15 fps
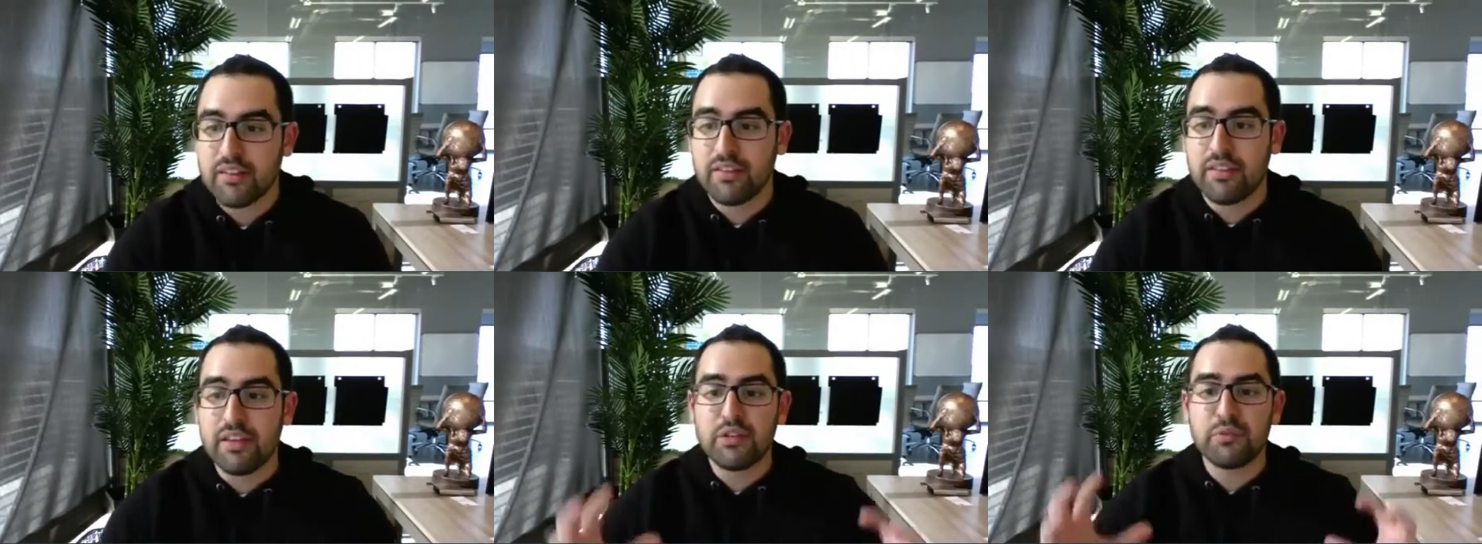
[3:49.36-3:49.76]

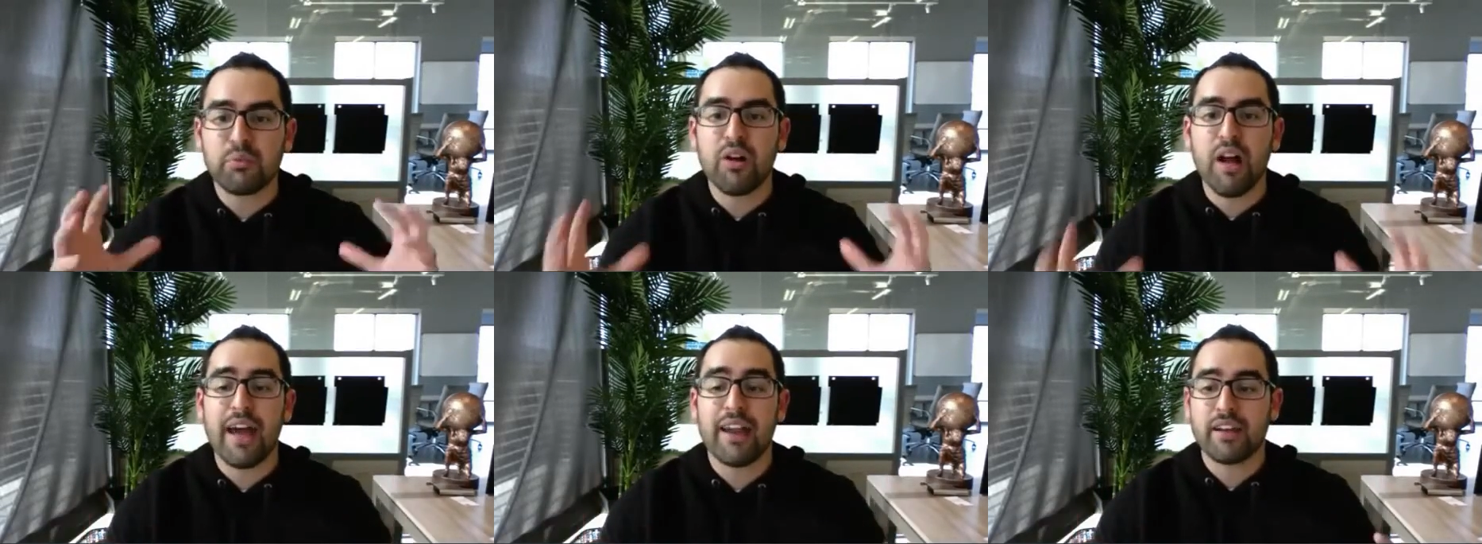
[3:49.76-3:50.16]
These
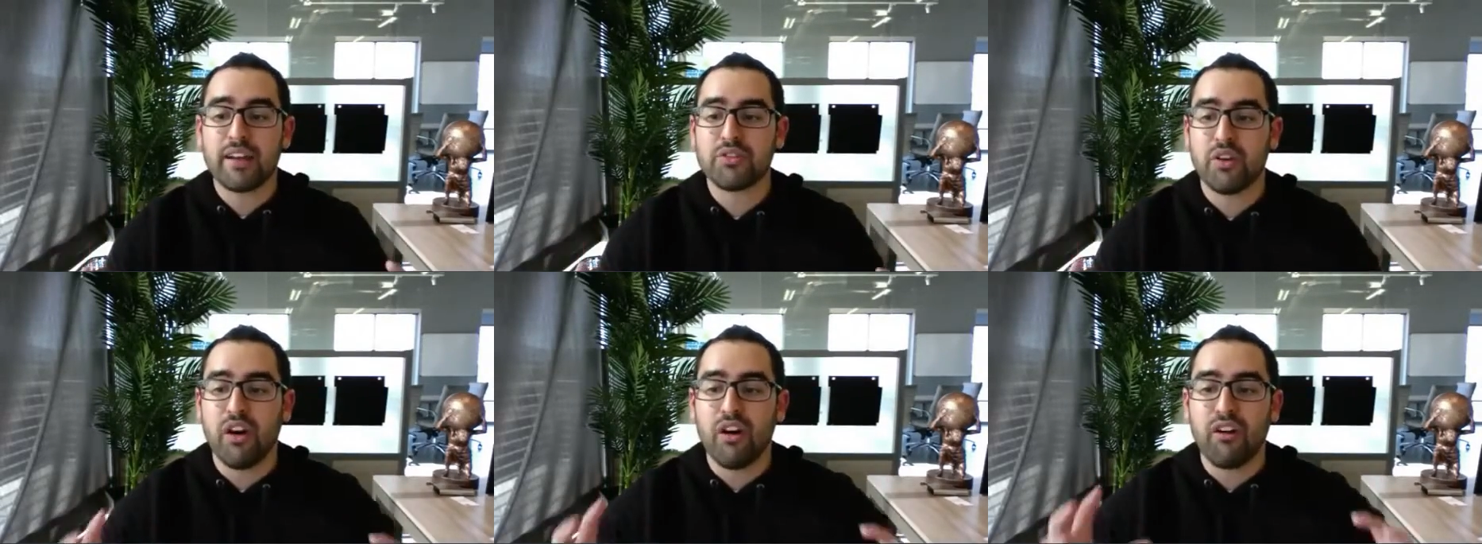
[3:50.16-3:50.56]

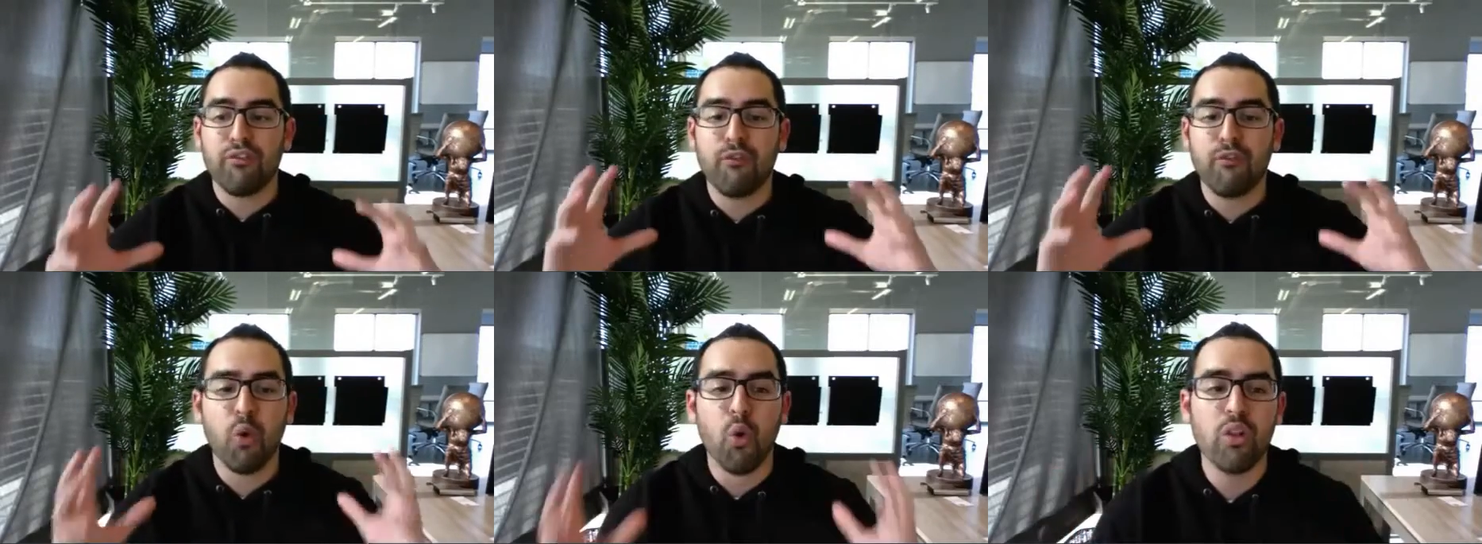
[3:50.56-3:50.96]
products are
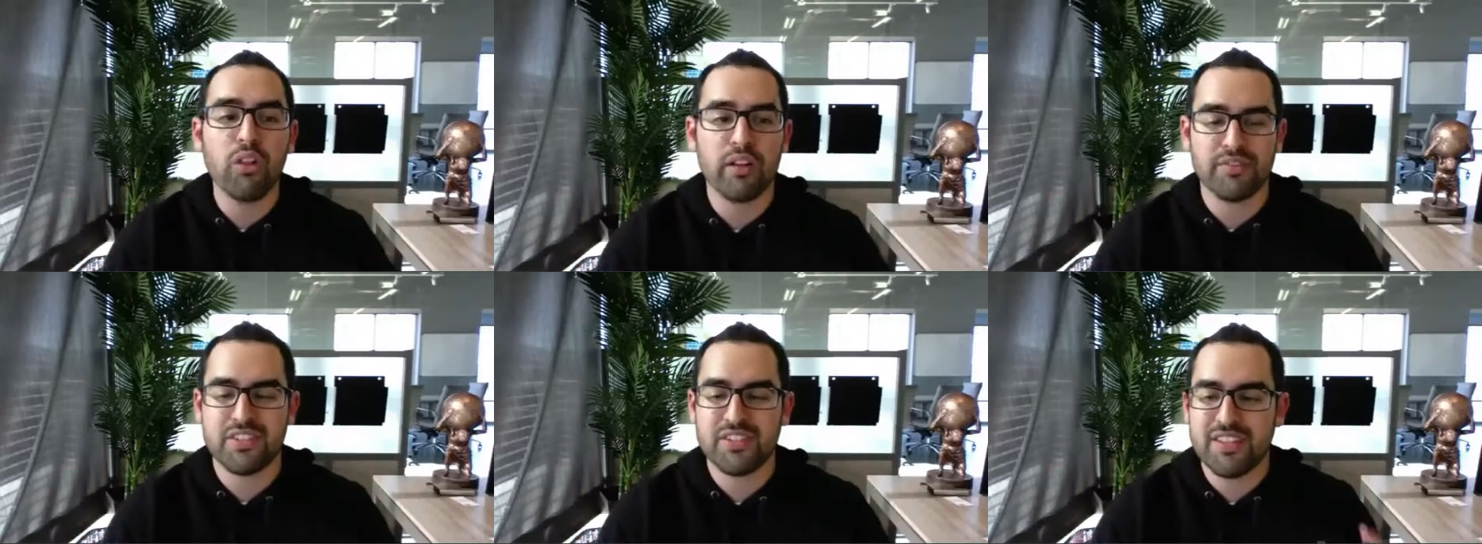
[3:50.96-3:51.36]
full
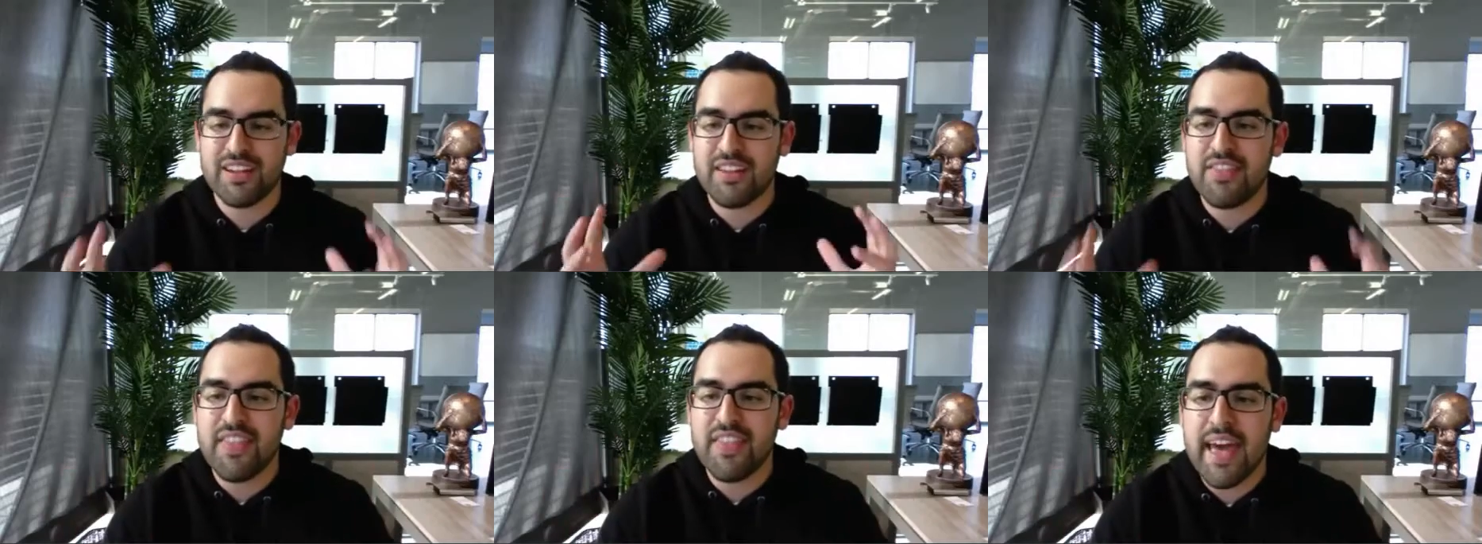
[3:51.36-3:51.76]
of
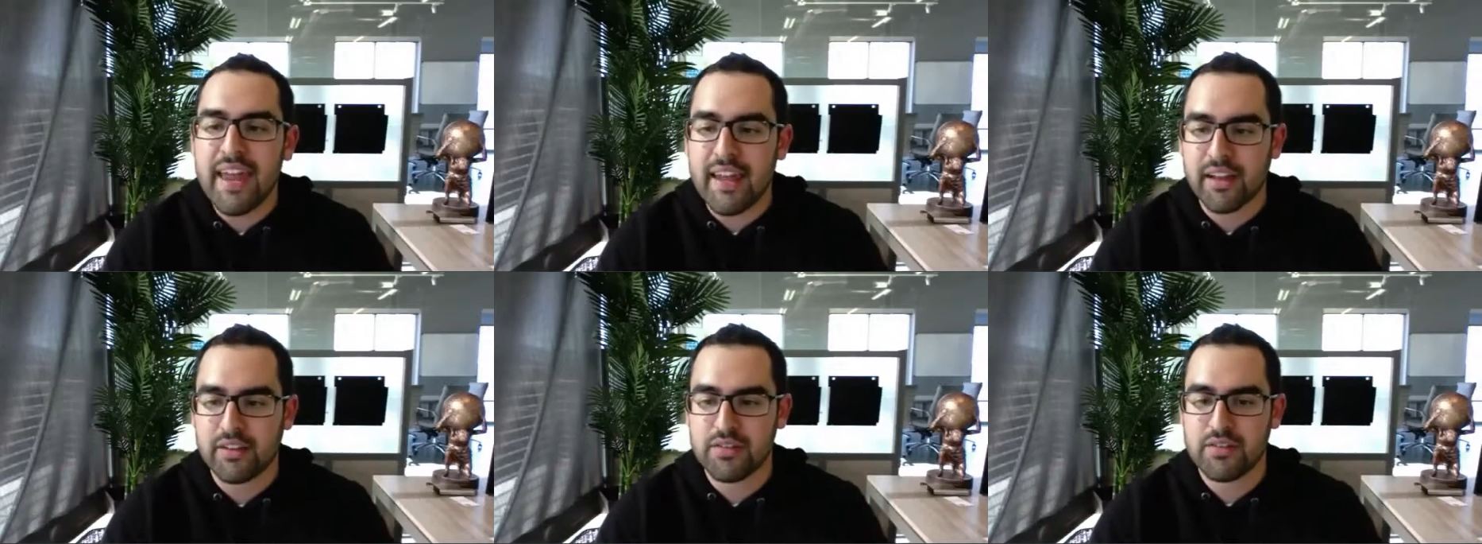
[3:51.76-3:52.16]

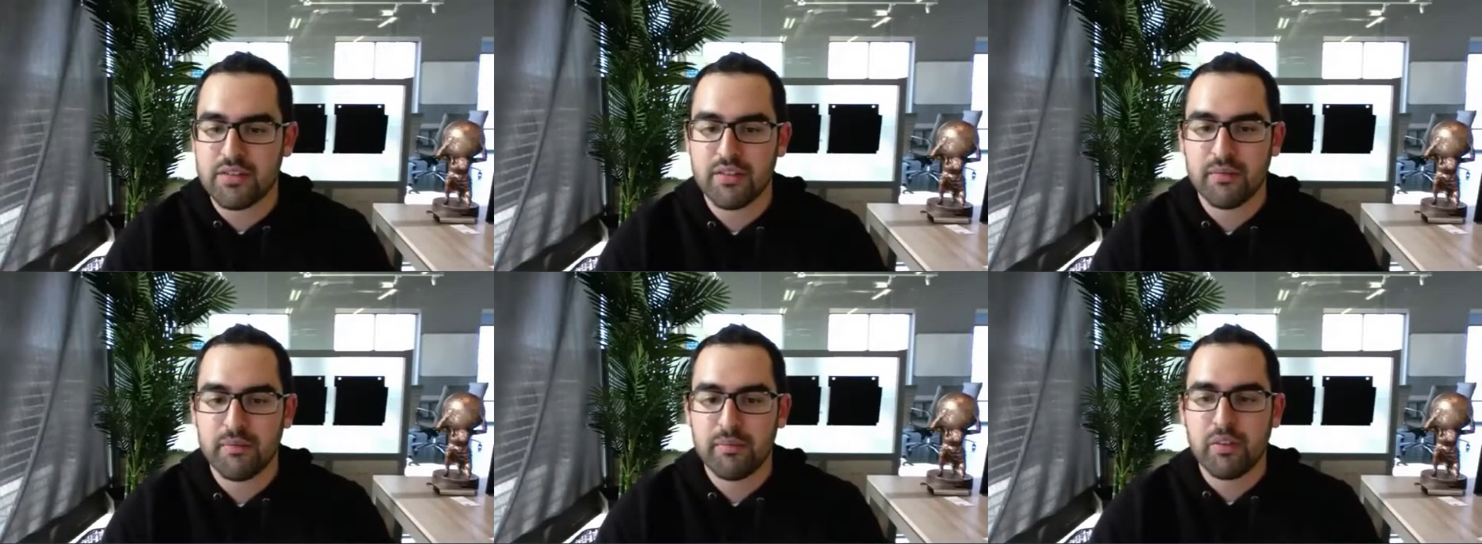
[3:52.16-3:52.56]
synthetics,
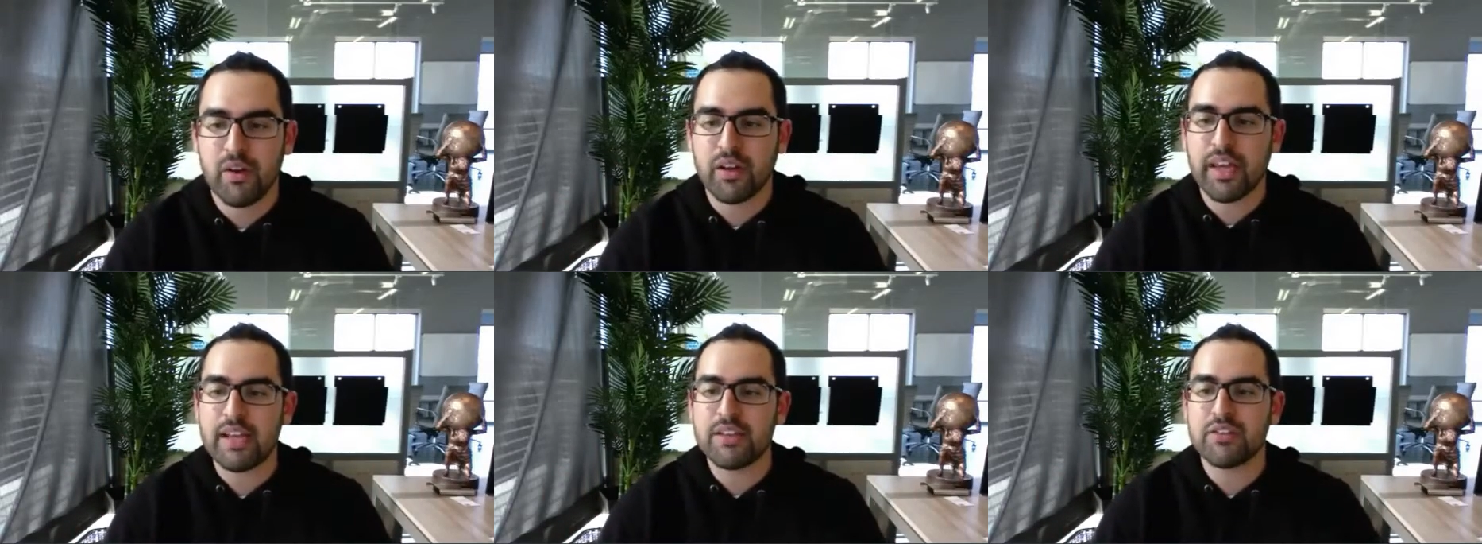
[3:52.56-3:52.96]
okay?